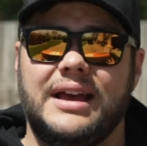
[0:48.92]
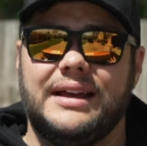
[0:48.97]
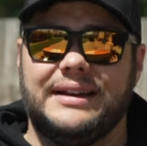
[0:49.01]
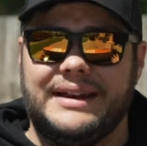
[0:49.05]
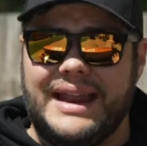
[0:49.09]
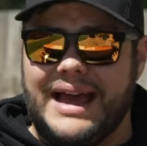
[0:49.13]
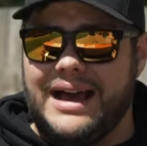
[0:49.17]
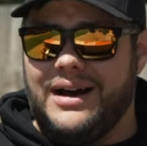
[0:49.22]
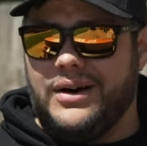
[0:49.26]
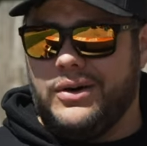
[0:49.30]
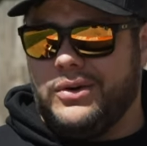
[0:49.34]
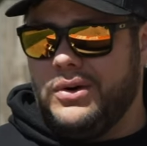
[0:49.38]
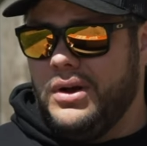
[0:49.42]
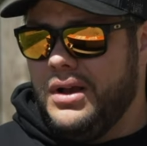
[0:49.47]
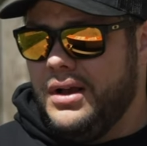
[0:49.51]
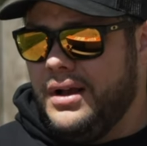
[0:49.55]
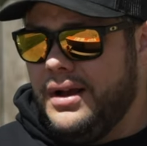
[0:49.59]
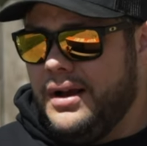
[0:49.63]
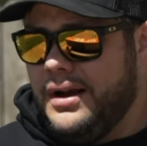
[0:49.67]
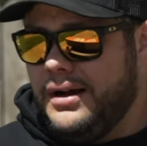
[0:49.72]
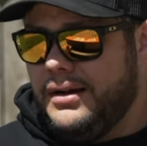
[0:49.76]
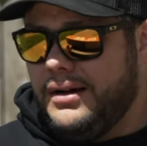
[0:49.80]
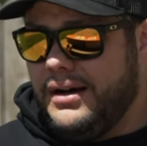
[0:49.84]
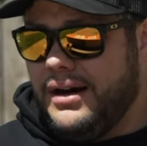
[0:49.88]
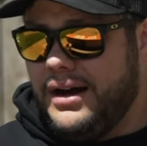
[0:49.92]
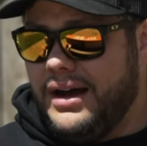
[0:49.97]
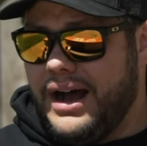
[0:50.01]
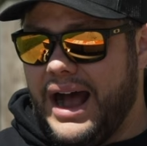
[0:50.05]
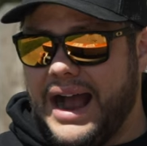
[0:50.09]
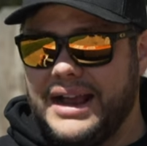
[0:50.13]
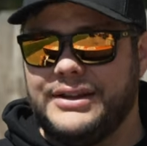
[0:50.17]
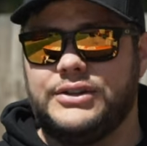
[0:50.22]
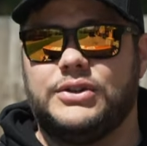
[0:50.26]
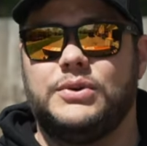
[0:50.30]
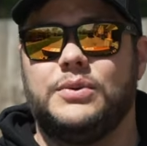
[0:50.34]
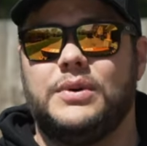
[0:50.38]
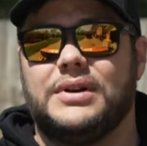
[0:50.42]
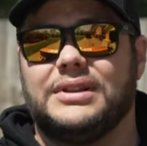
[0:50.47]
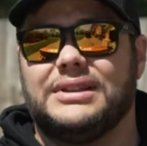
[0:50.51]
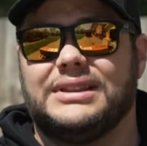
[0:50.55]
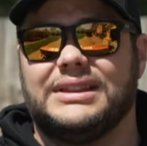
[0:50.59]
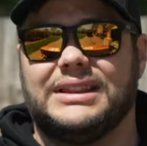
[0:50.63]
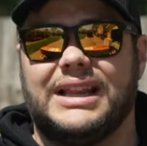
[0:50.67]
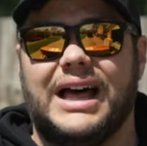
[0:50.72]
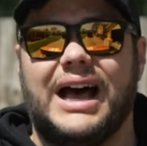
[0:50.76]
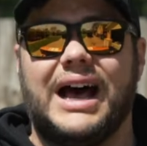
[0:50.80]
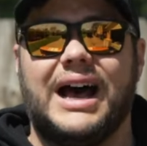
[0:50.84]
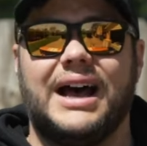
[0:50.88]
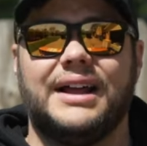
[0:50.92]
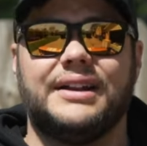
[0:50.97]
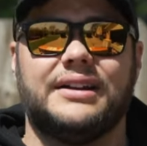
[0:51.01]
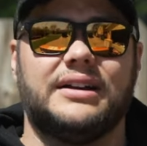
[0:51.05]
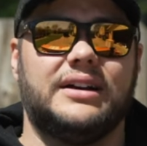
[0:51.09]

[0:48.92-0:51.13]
Now, I do a lot